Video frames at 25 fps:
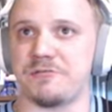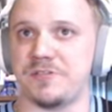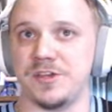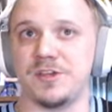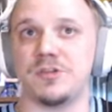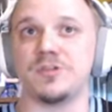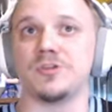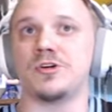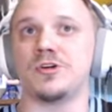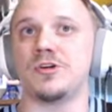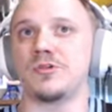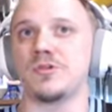
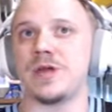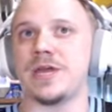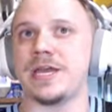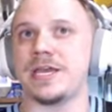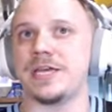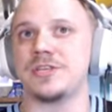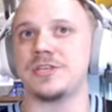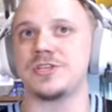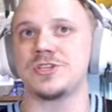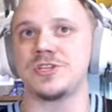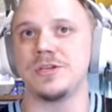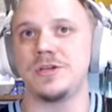field goal
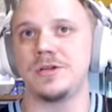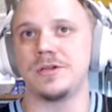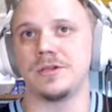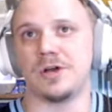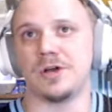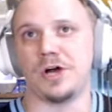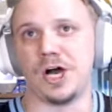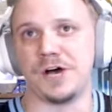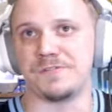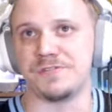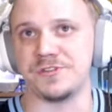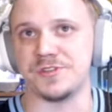range
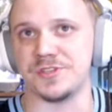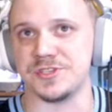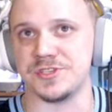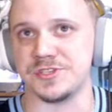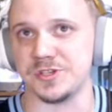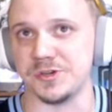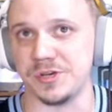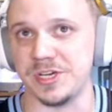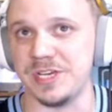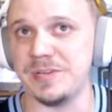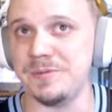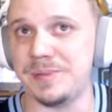off of the
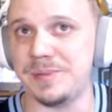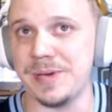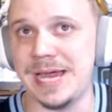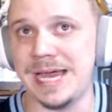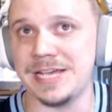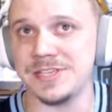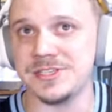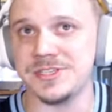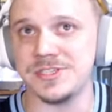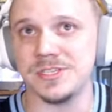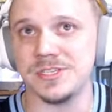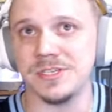screen
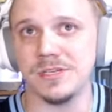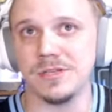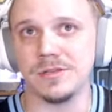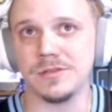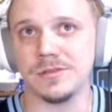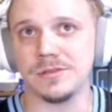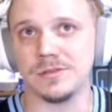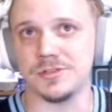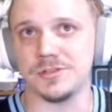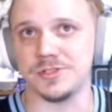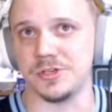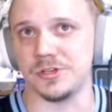pass.
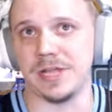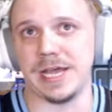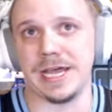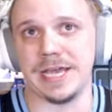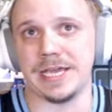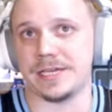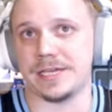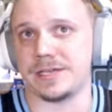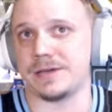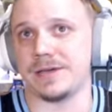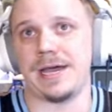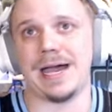So,
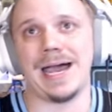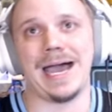like,